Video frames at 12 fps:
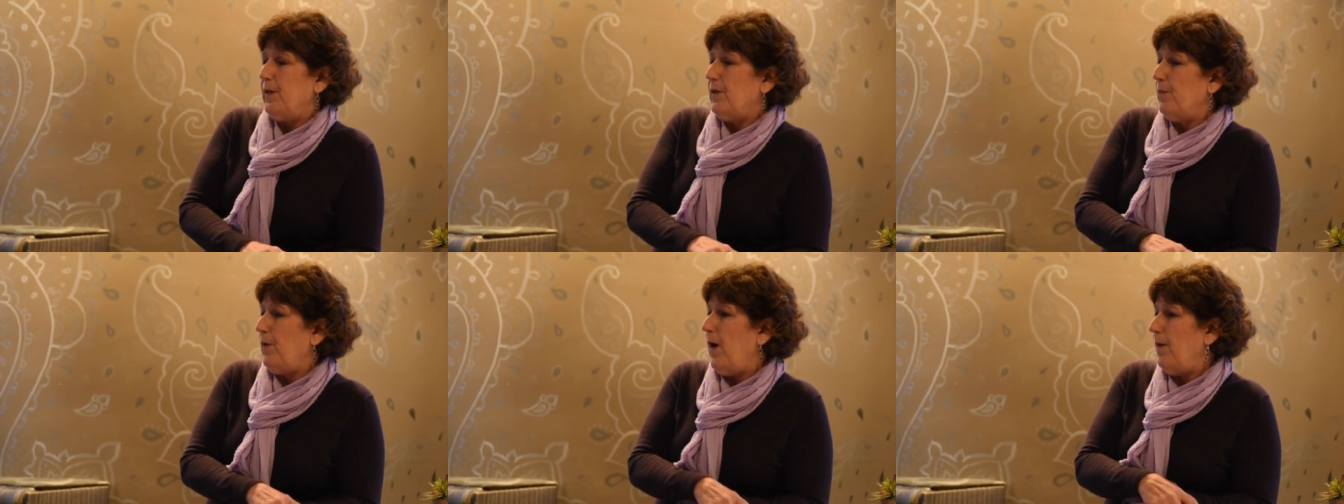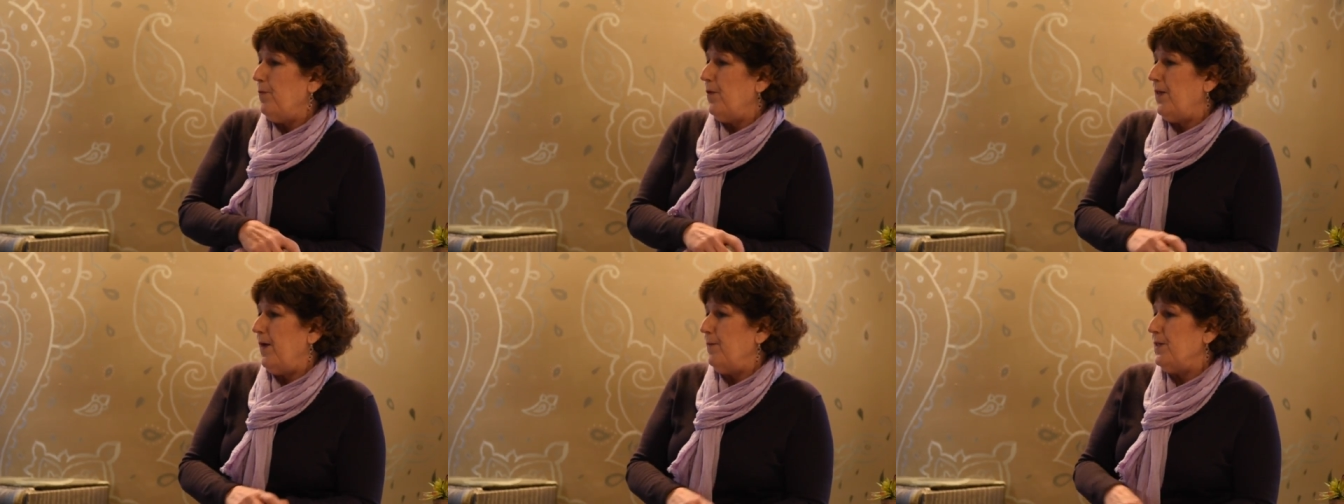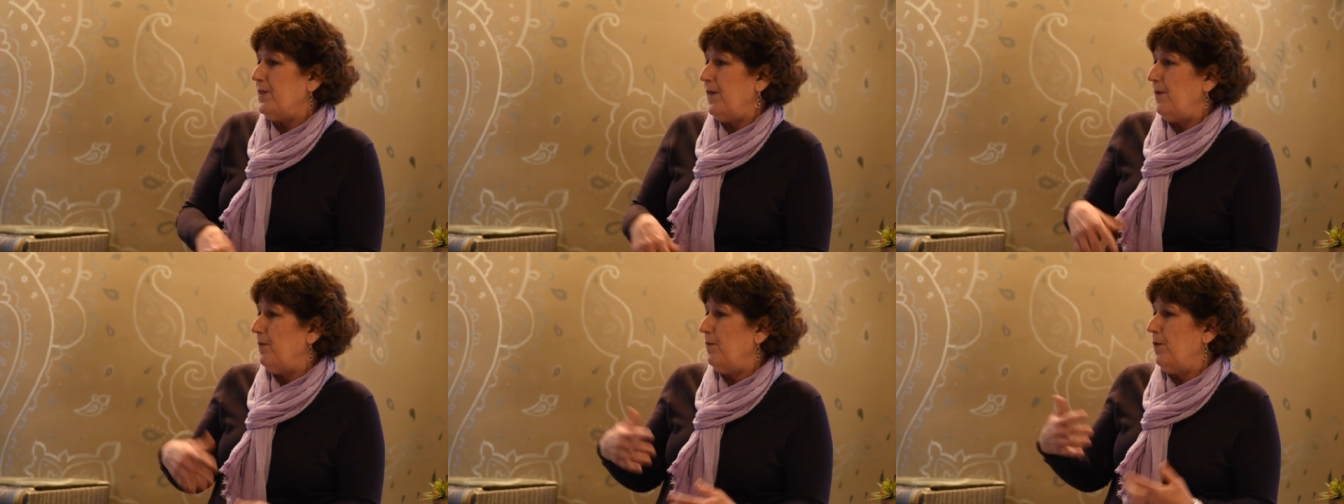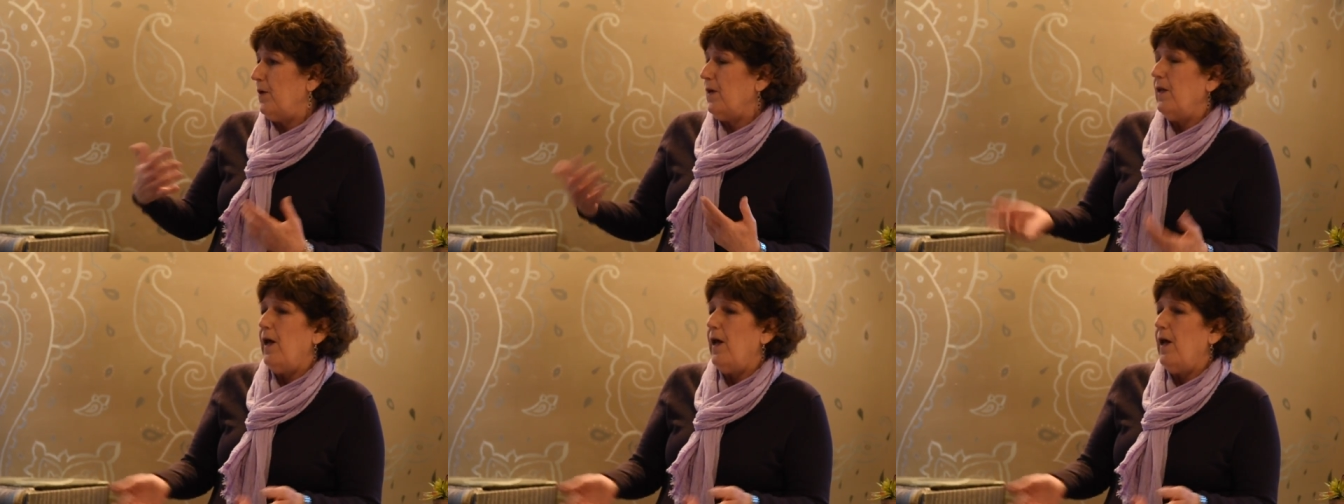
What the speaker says: But the problem with them is they work a